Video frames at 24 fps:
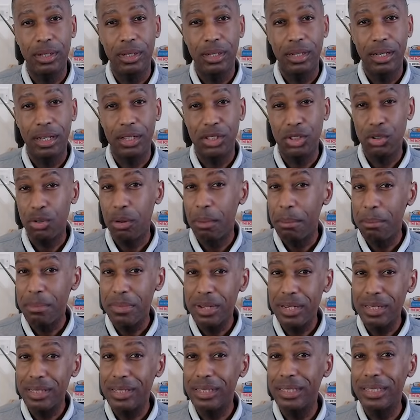And you
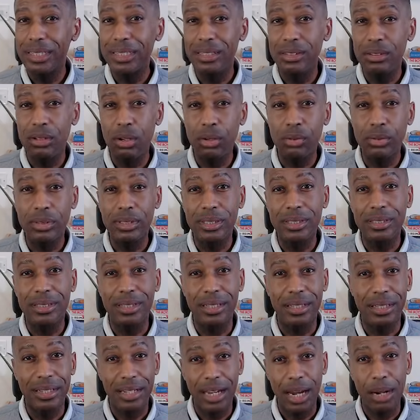immediately notice
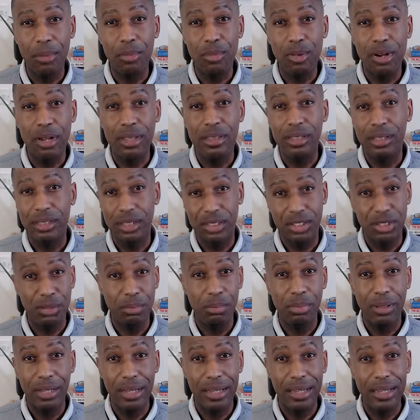the camera, the
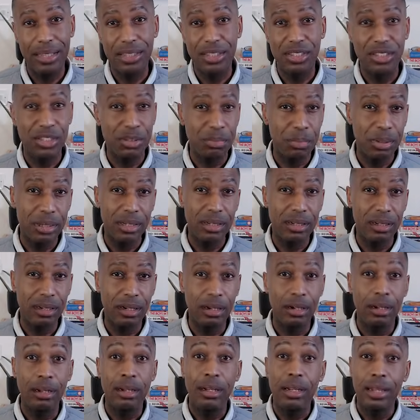display, the
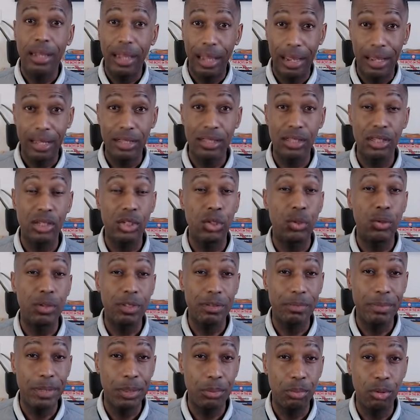speaker, and the
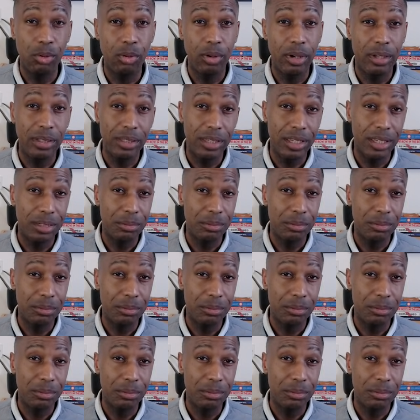USB port. And there's